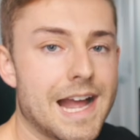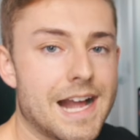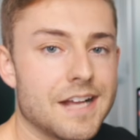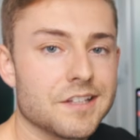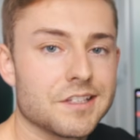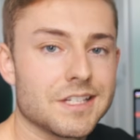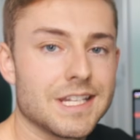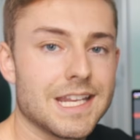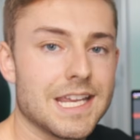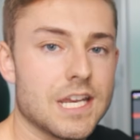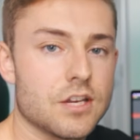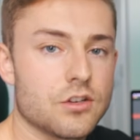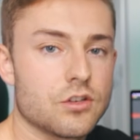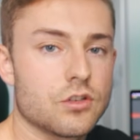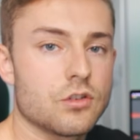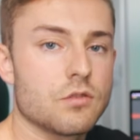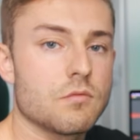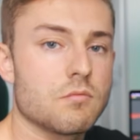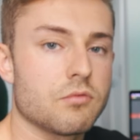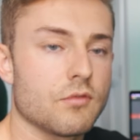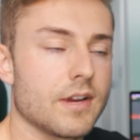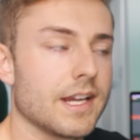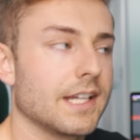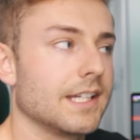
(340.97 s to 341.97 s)
has an
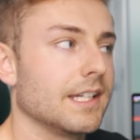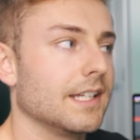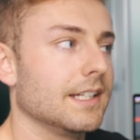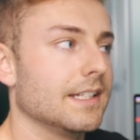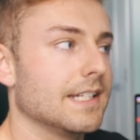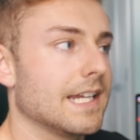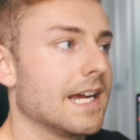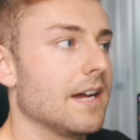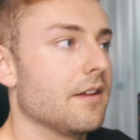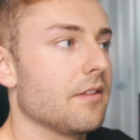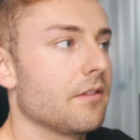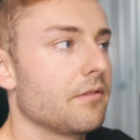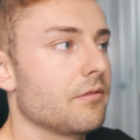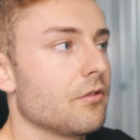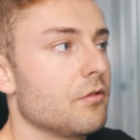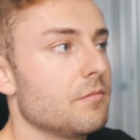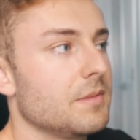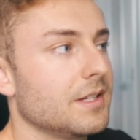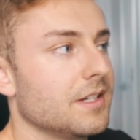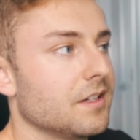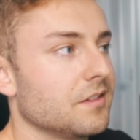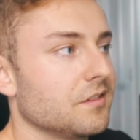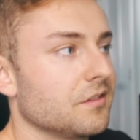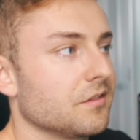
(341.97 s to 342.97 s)
issue breaking down through
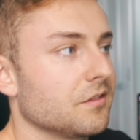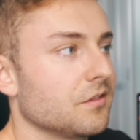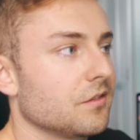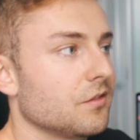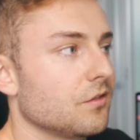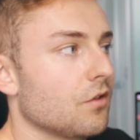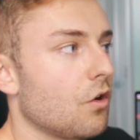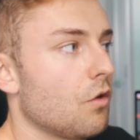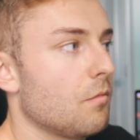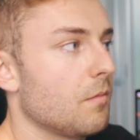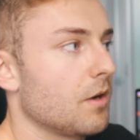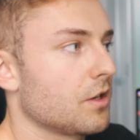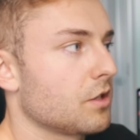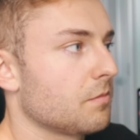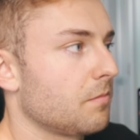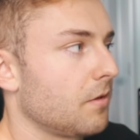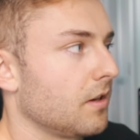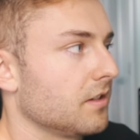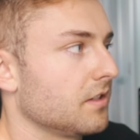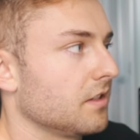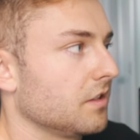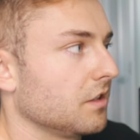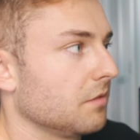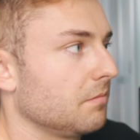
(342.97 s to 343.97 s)
because there's so much
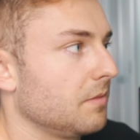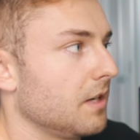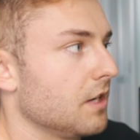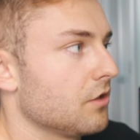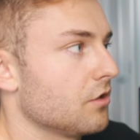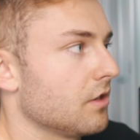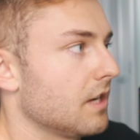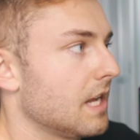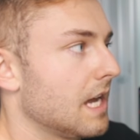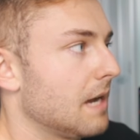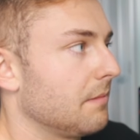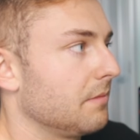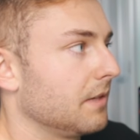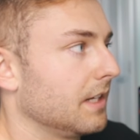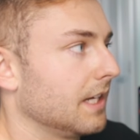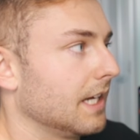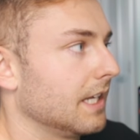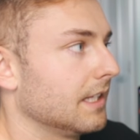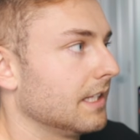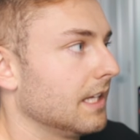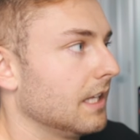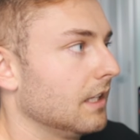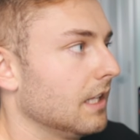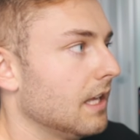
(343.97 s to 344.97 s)
participation happening
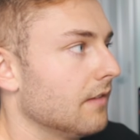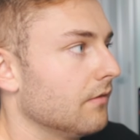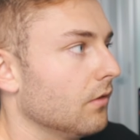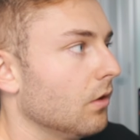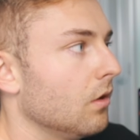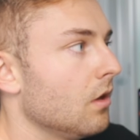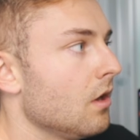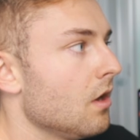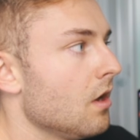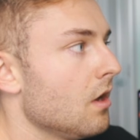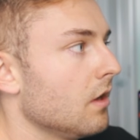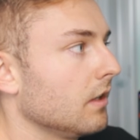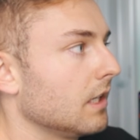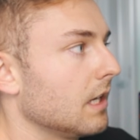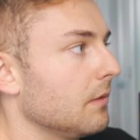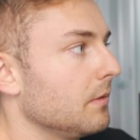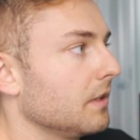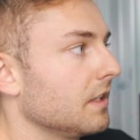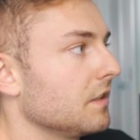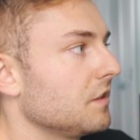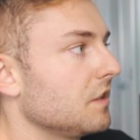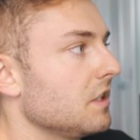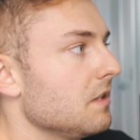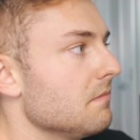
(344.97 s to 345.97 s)
at that level. Okay,
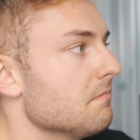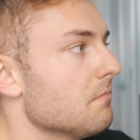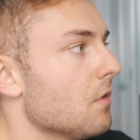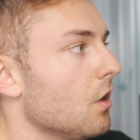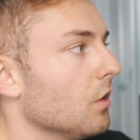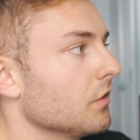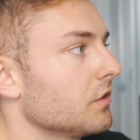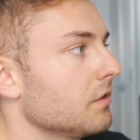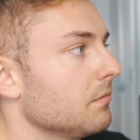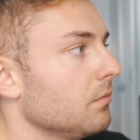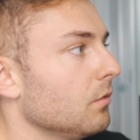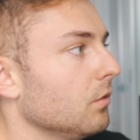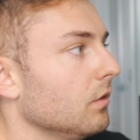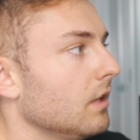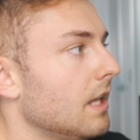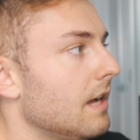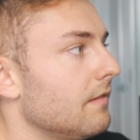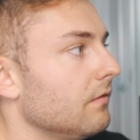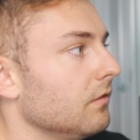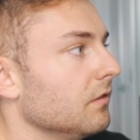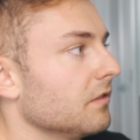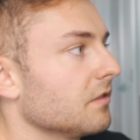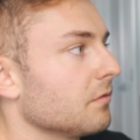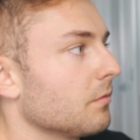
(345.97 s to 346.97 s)
we can see multiple
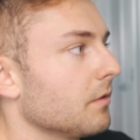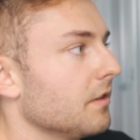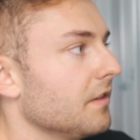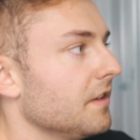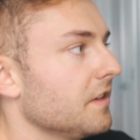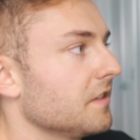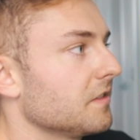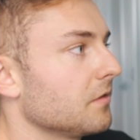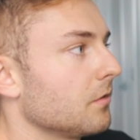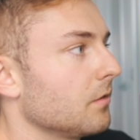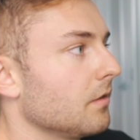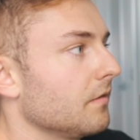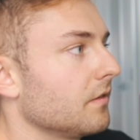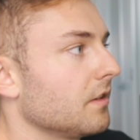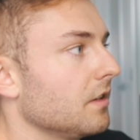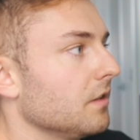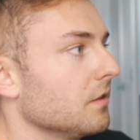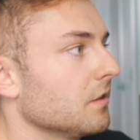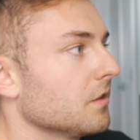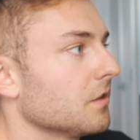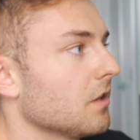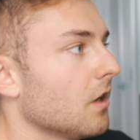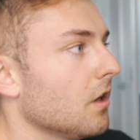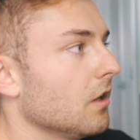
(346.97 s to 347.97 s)
levels where this sort of
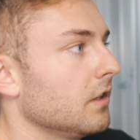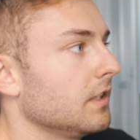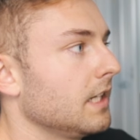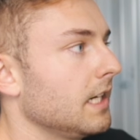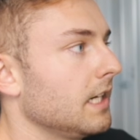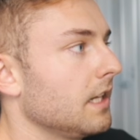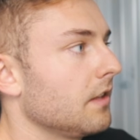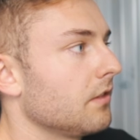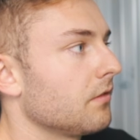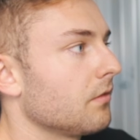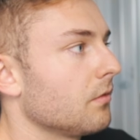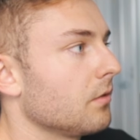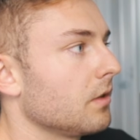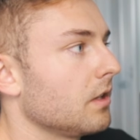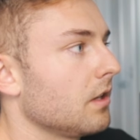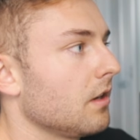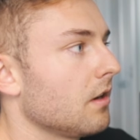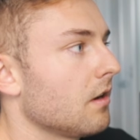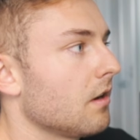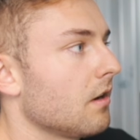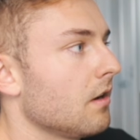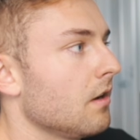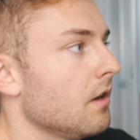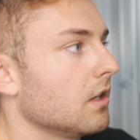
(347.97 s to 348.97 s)
consolidated through
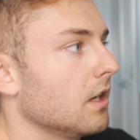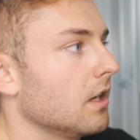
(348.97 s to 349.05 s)
here,